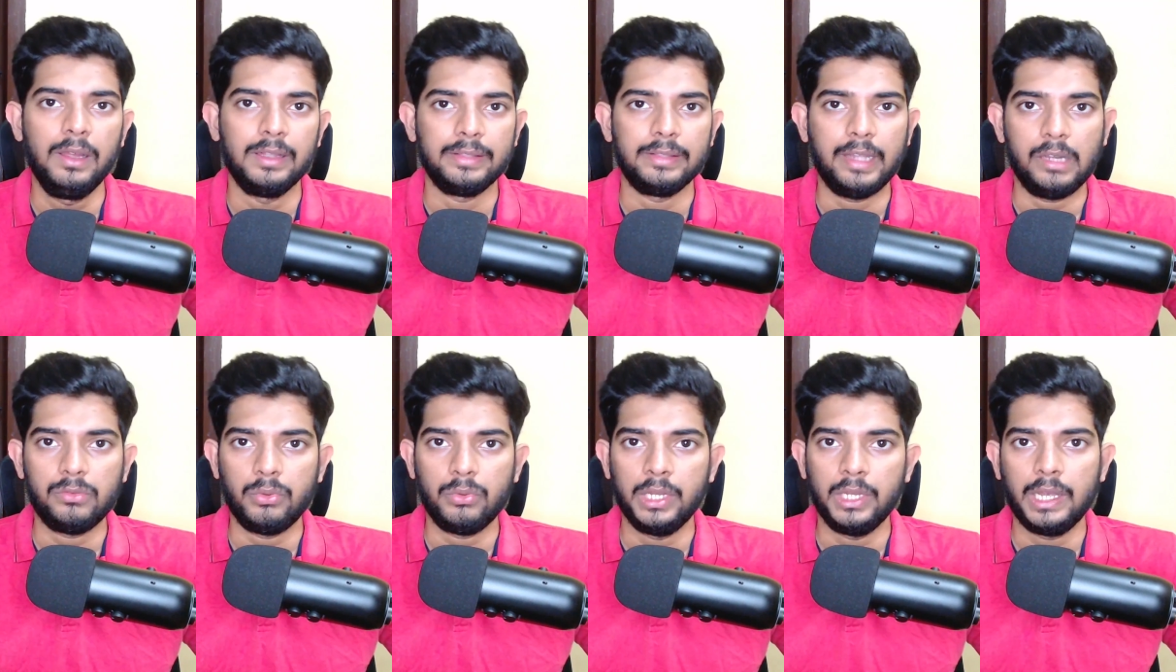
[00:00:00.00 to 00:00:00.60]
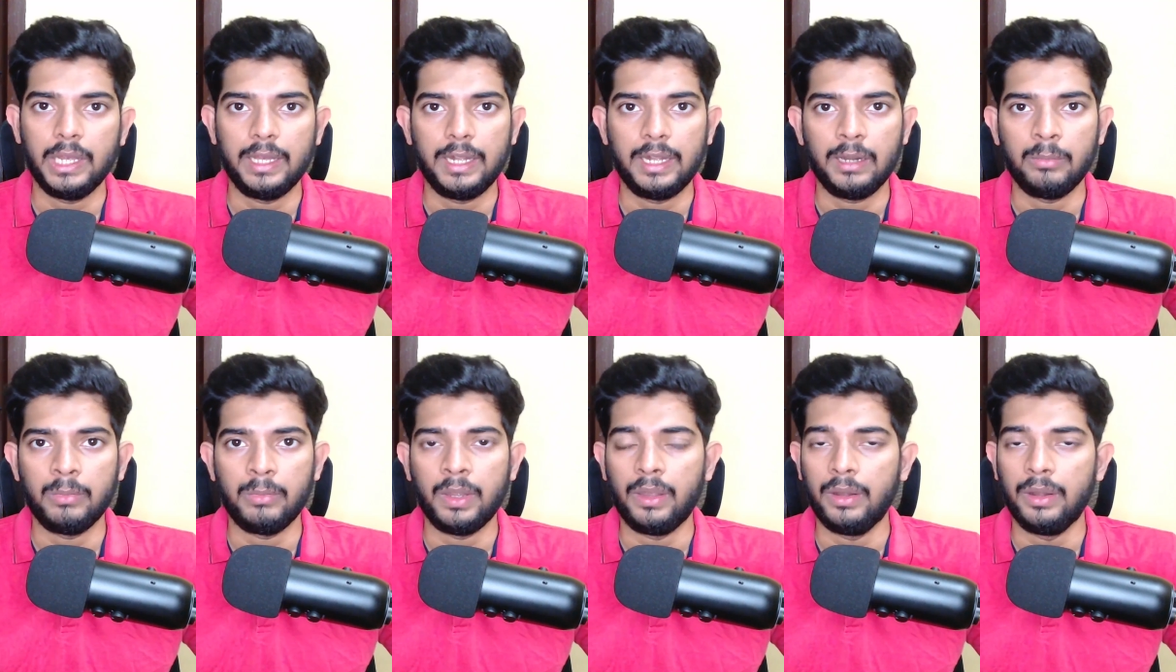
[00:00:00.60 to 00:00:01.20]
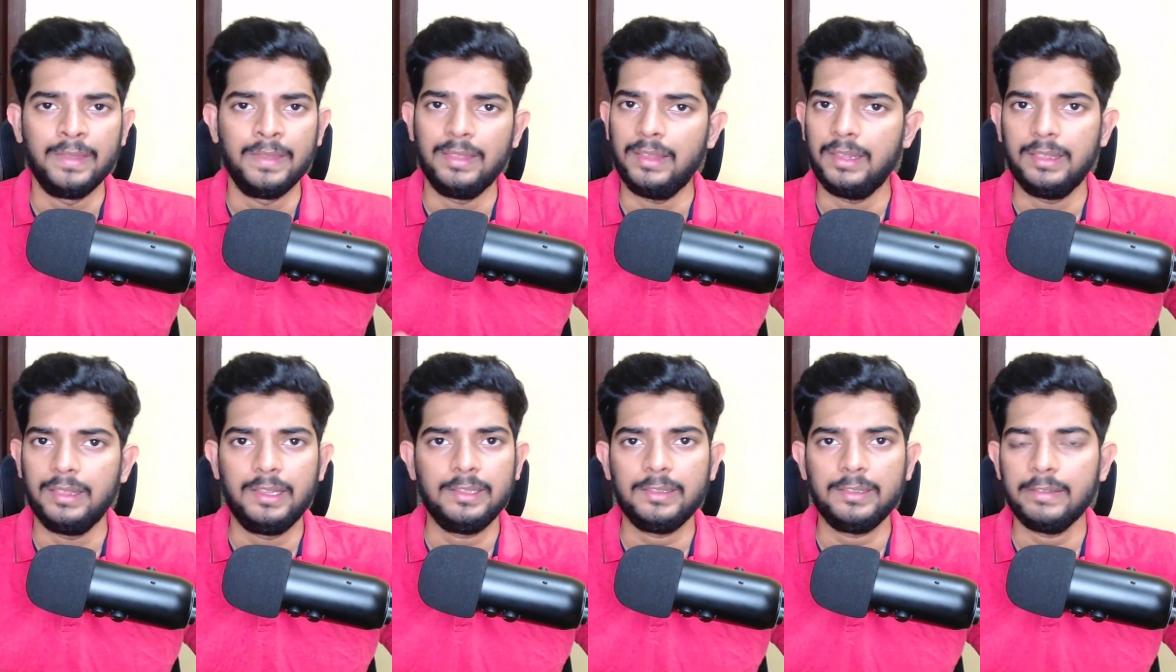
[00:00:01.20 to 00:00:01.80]
That's why I recommend.
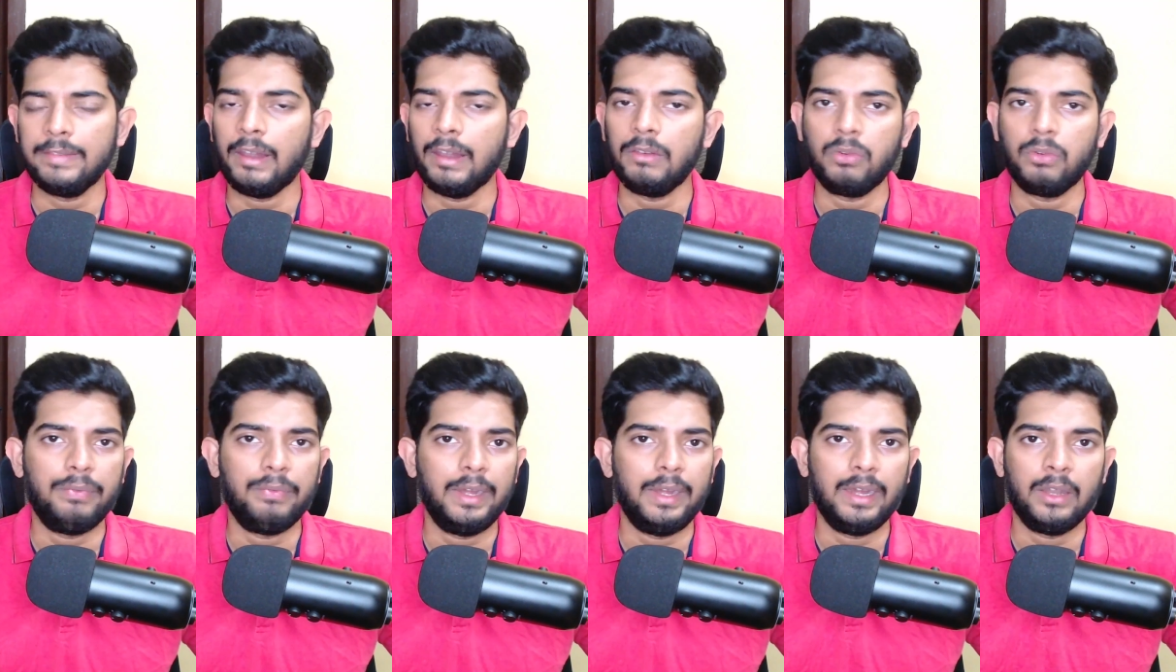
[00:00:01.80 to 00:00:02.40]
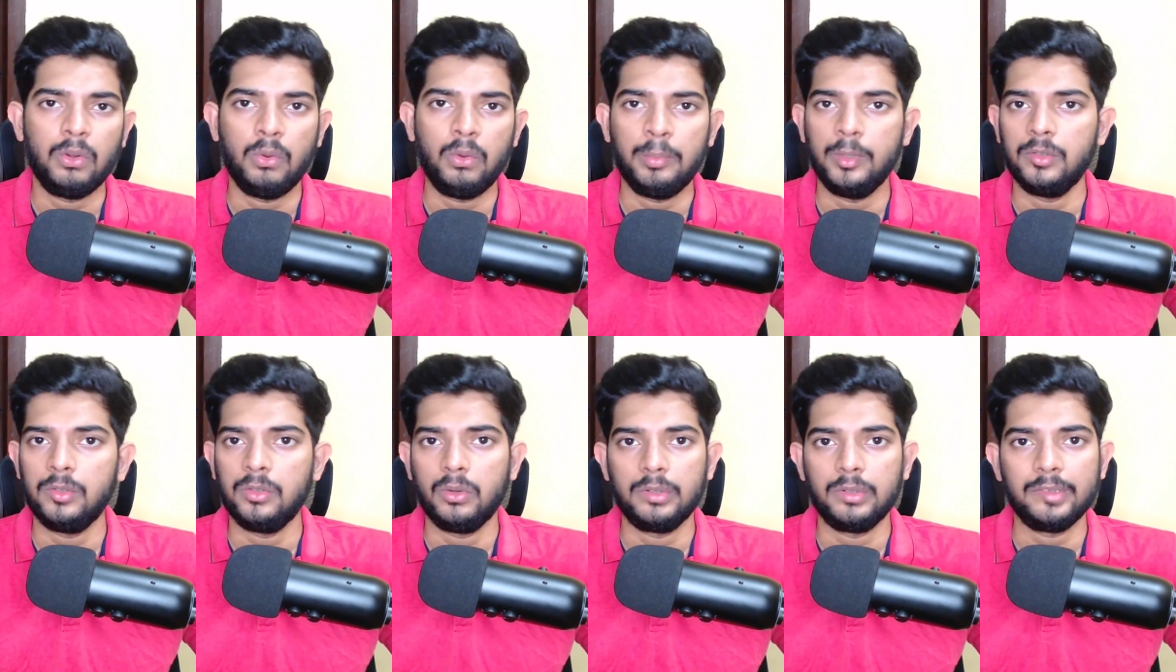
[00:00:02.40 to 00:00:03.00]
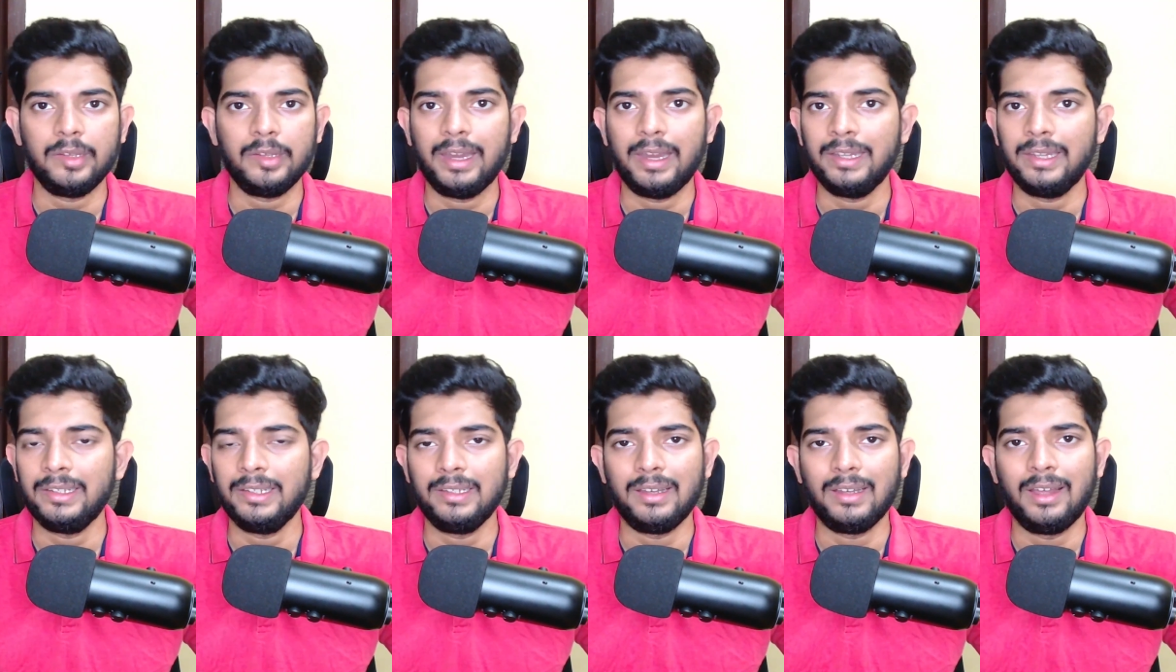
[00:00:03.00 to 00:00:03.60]
This is also free and open source,
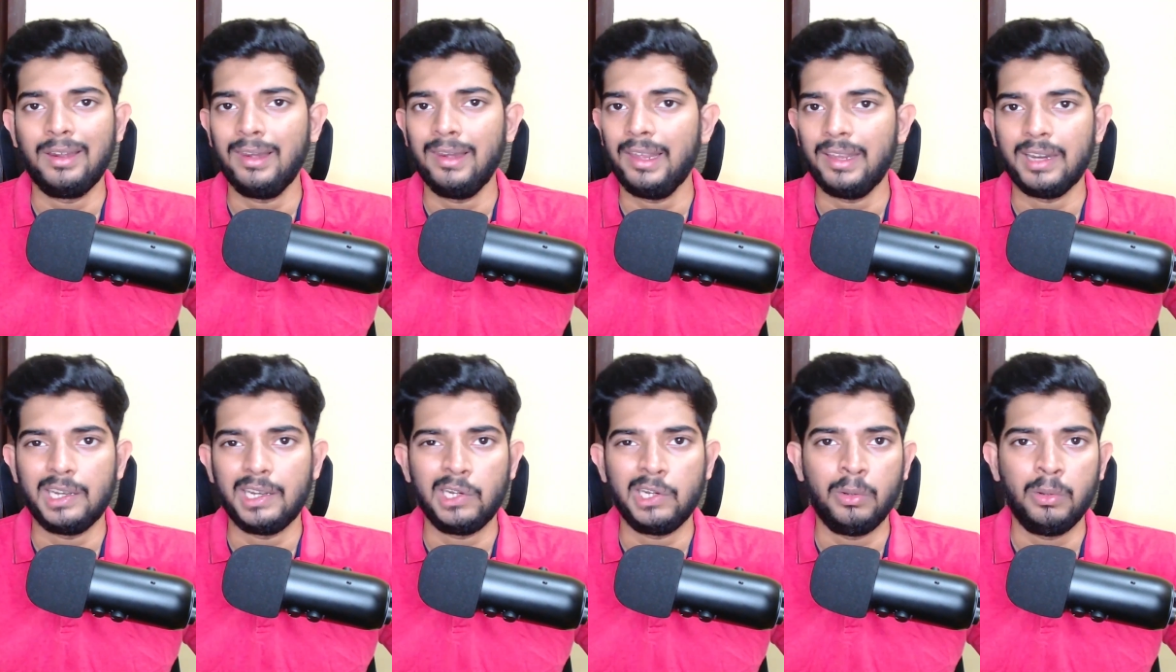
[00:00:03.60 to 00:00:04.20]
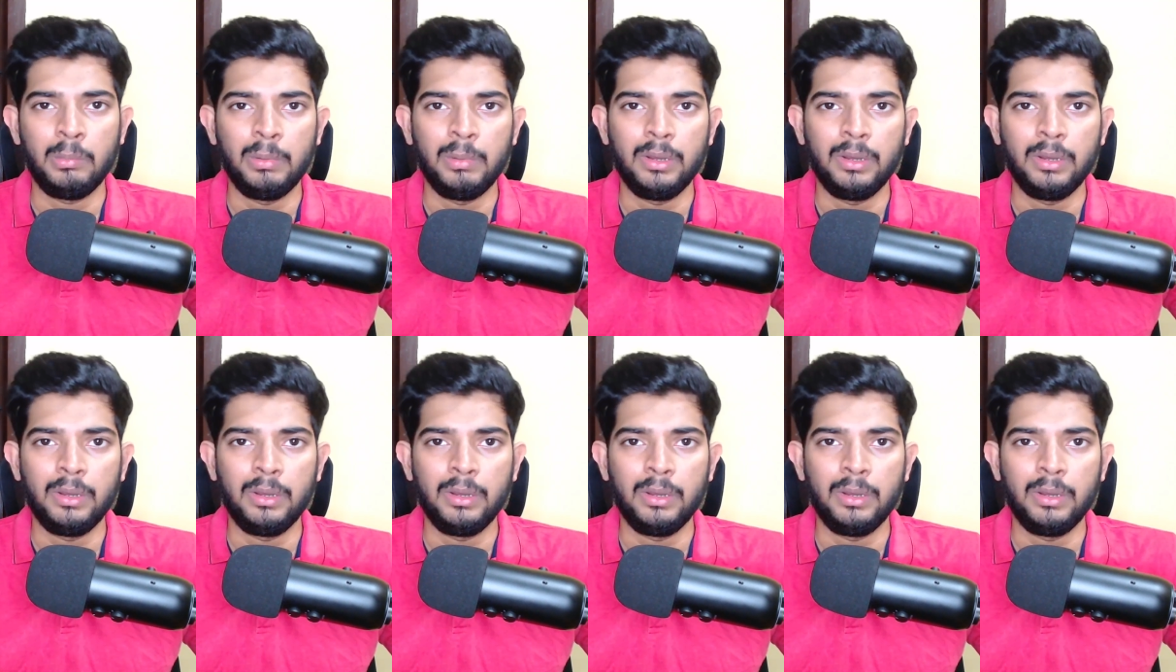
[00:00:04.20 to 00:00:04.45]
and unlike Adobe